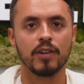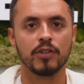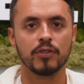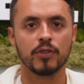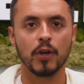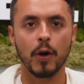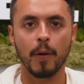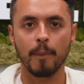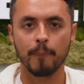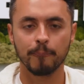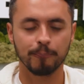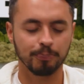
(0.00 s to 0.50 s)

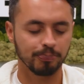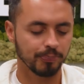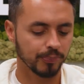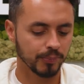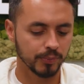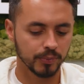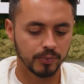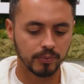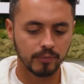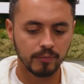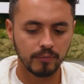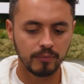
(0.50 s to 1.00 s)
So
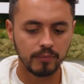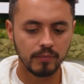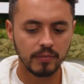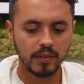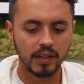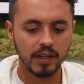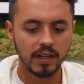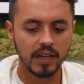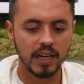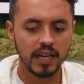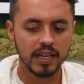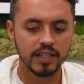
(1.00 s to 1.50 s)

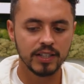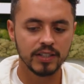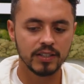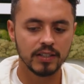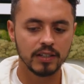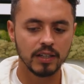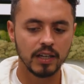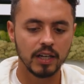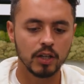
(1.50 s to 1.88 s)
it's,